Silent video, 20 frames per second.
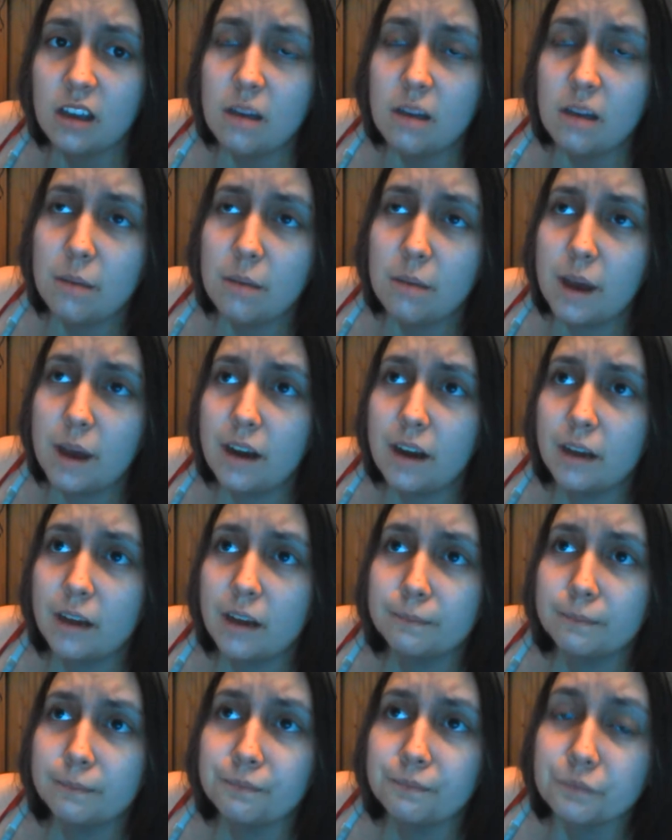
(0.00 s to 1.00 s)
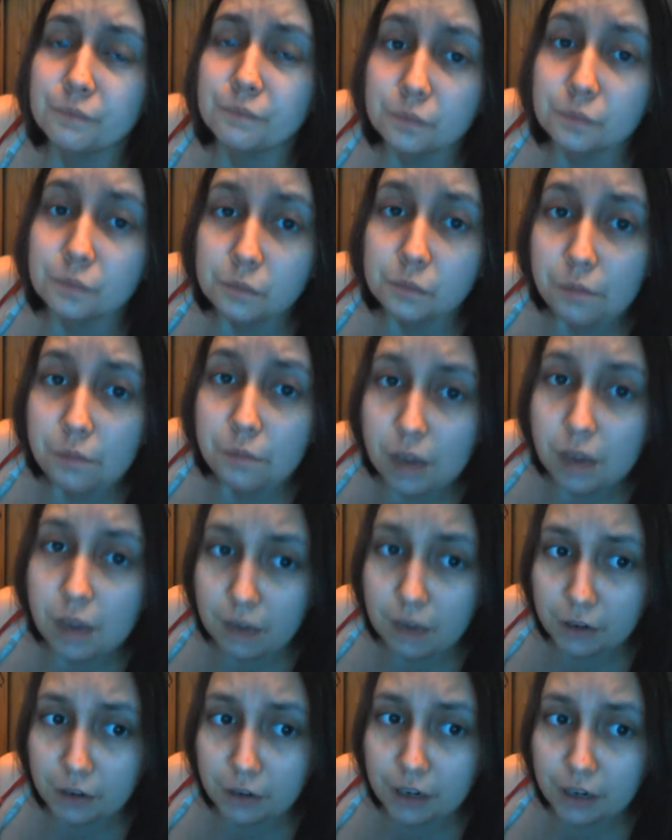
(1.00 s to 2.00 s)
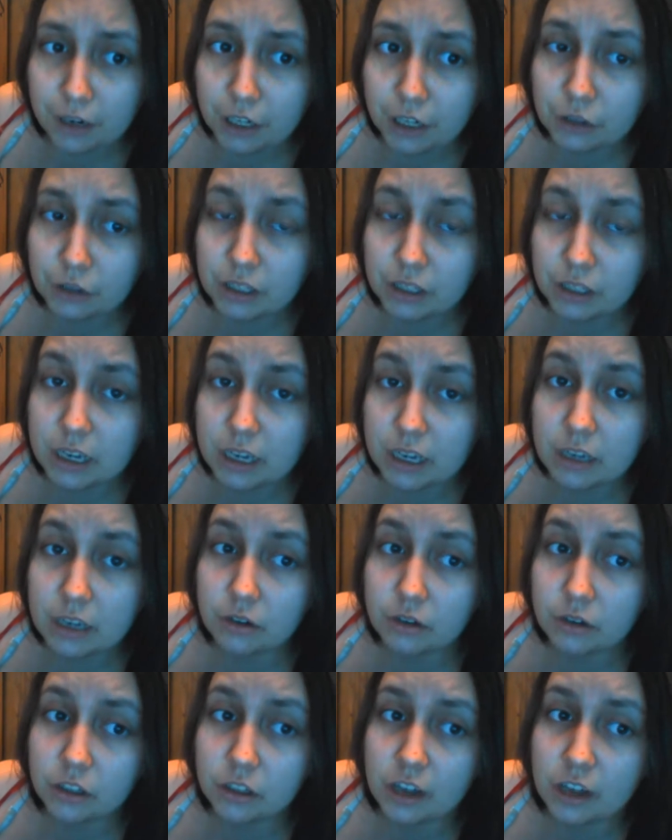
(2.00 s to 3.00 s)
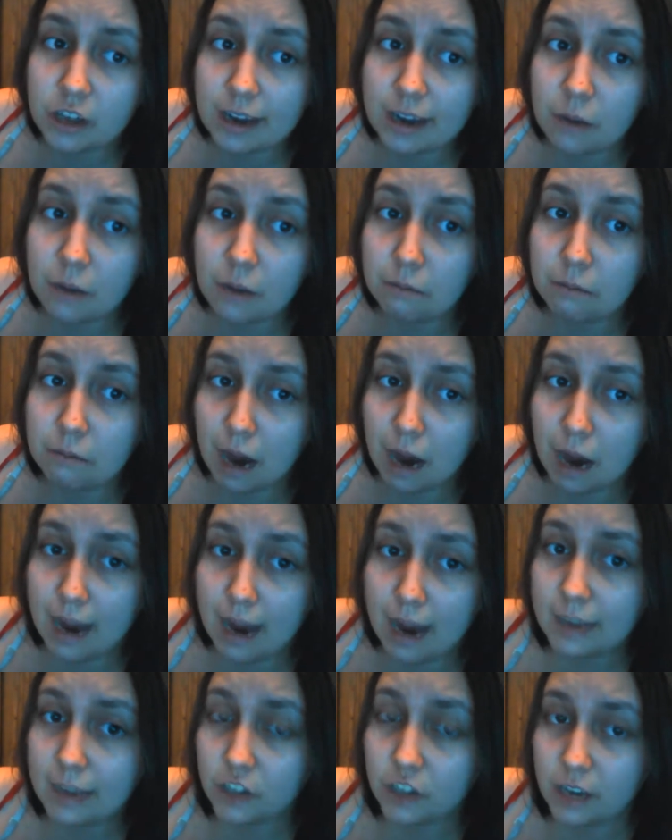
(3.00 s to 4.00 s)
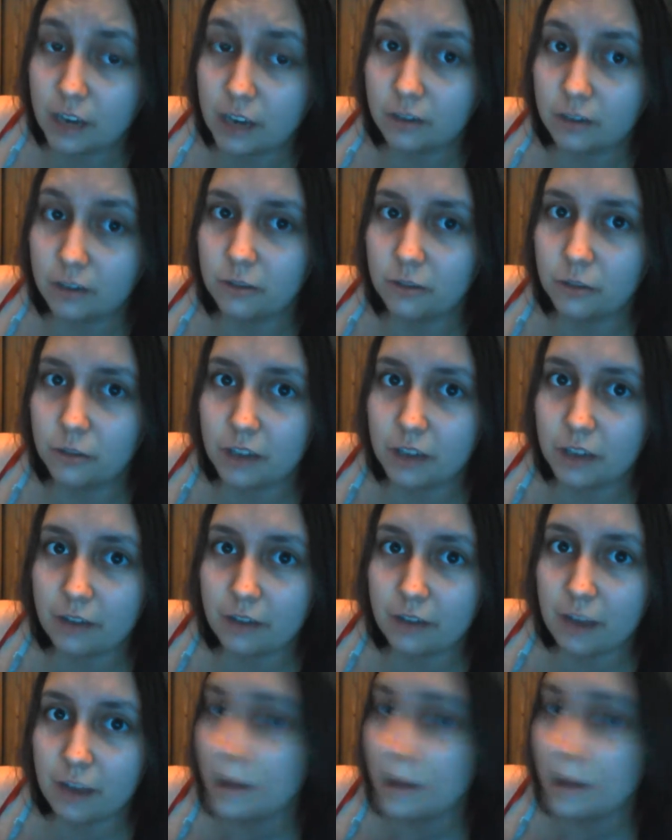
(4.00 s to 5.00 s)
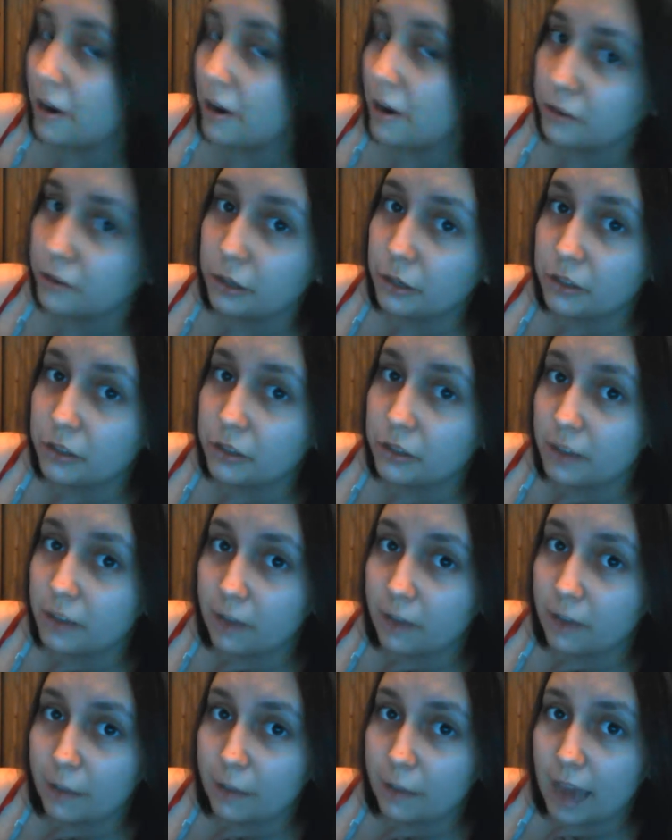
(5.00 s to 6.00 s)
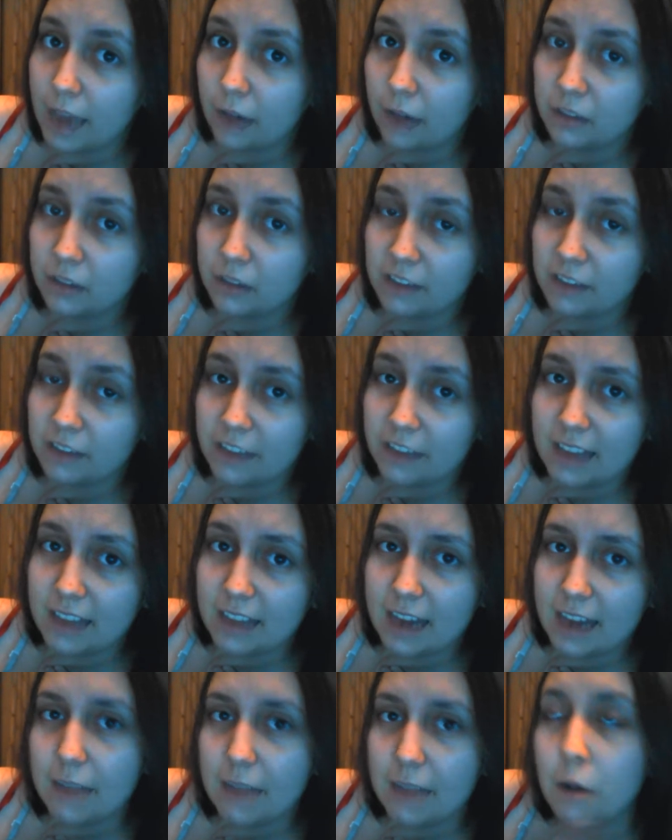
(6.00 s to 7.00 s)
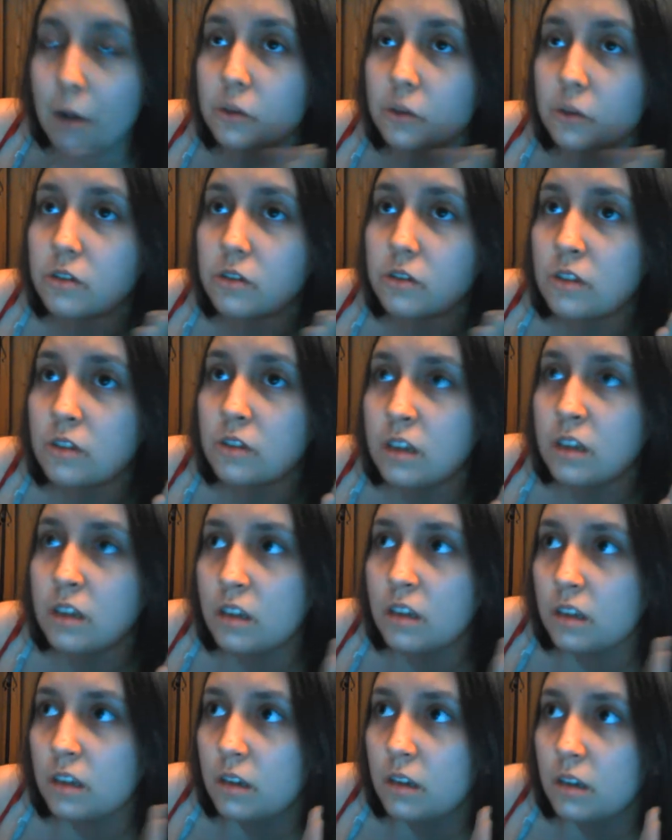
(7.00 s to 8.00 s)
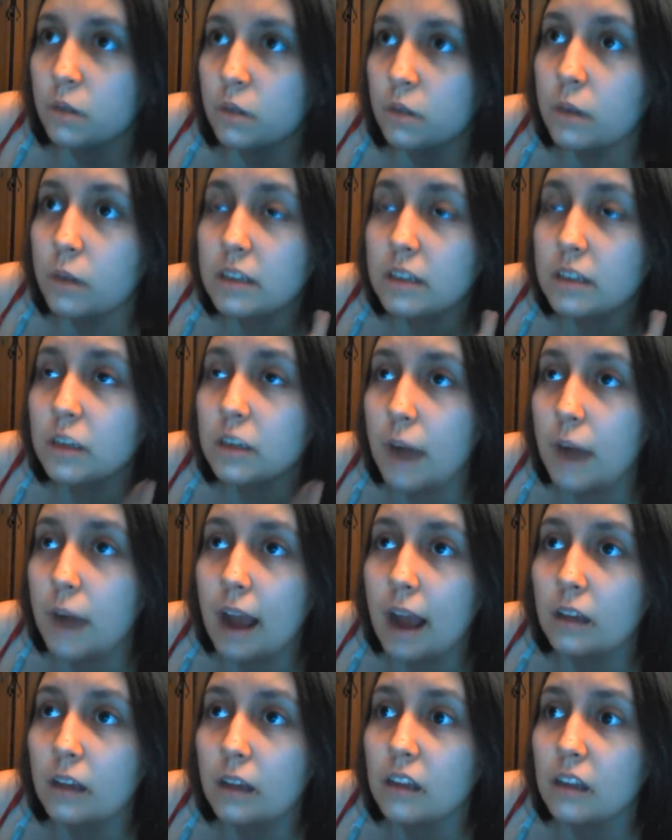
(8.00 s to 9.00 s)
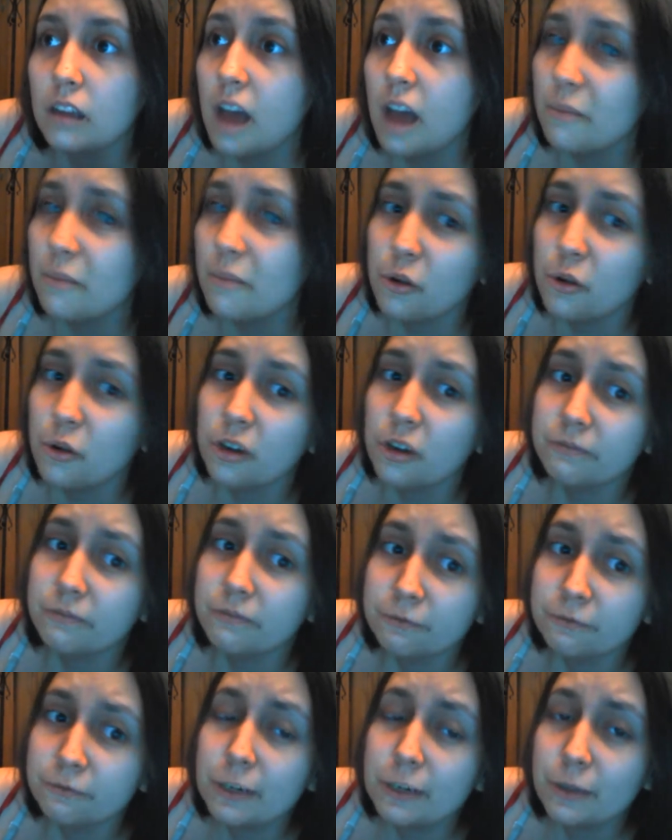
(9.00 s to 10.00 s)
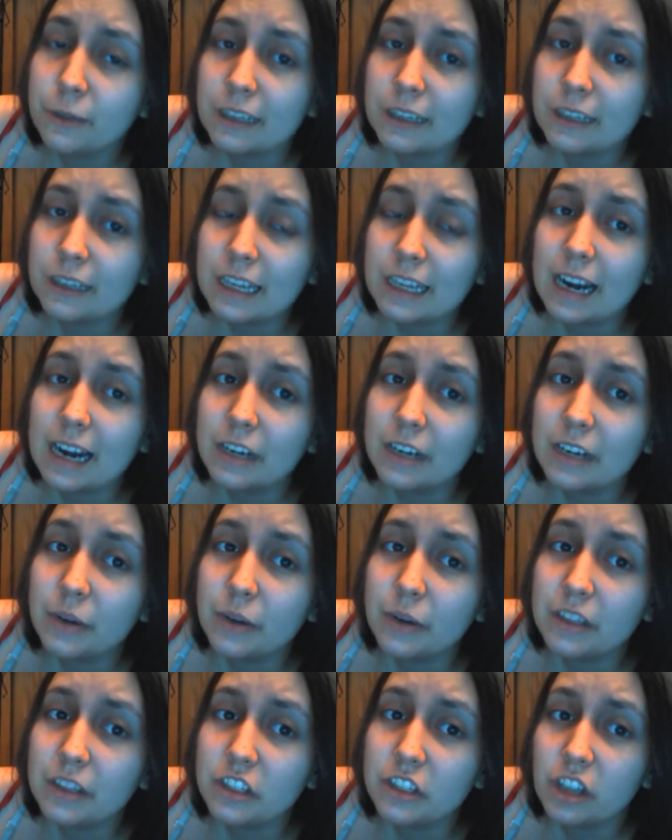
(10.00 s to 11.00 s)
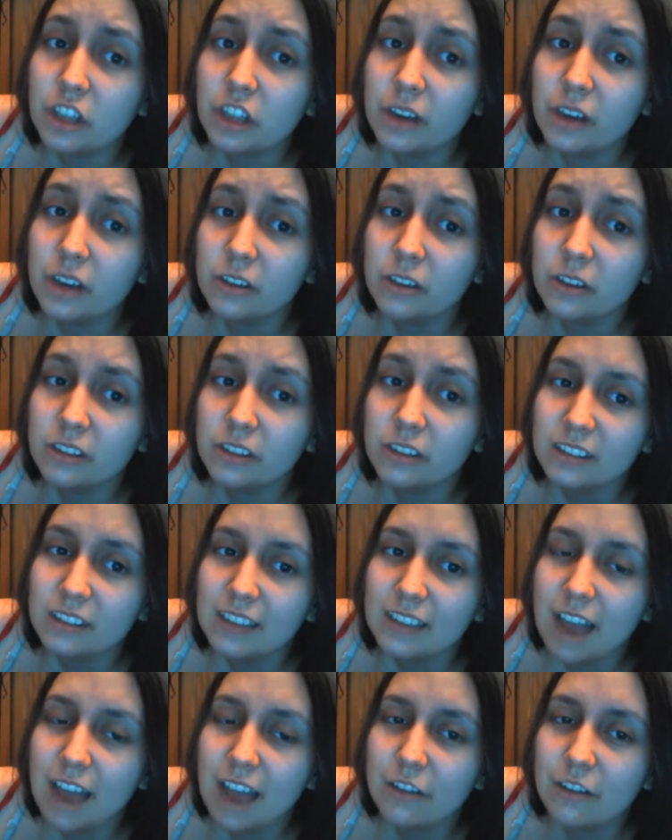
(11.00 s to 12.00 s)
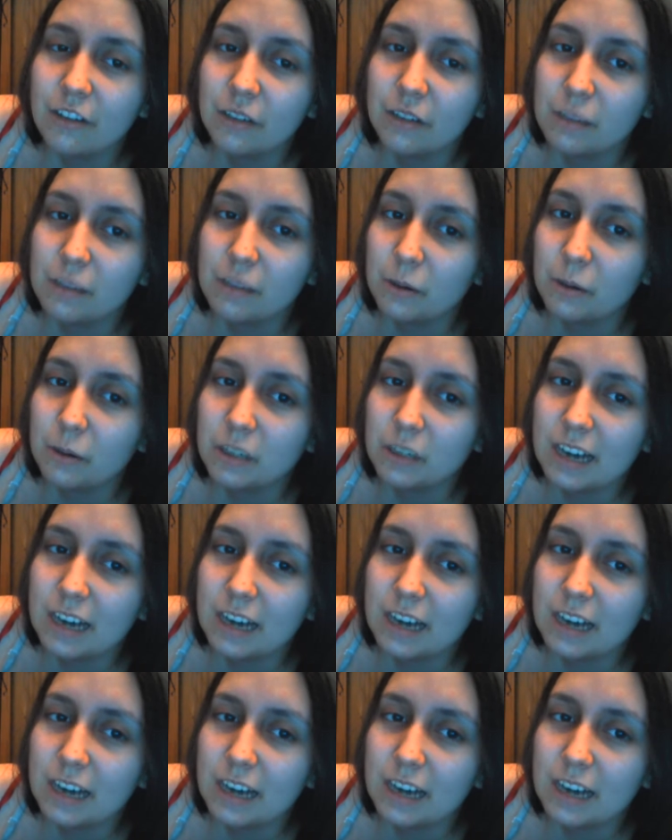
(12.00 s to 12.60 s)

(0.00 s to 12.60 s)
But, um, if you're interested, you can check out my channel, which I've got my own new stuff coming out and stuff like that, and I post once in a while, a lot more frequently than I do on this channel. I haven't really posted